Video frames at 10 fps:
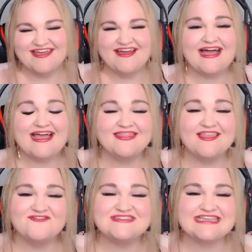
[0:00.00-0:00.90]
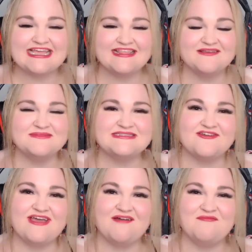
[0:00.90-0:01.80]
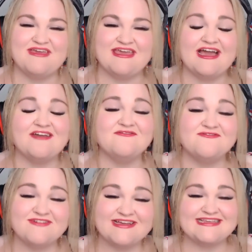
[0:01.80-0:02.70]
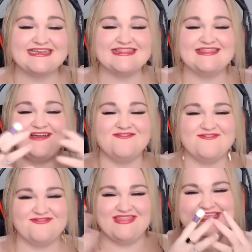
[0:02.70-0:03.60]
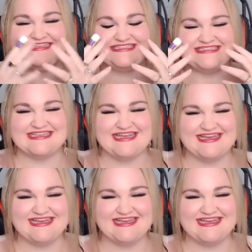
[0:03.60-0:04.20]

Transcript: You're a I knobby. I love seeing them so happy. I really love this.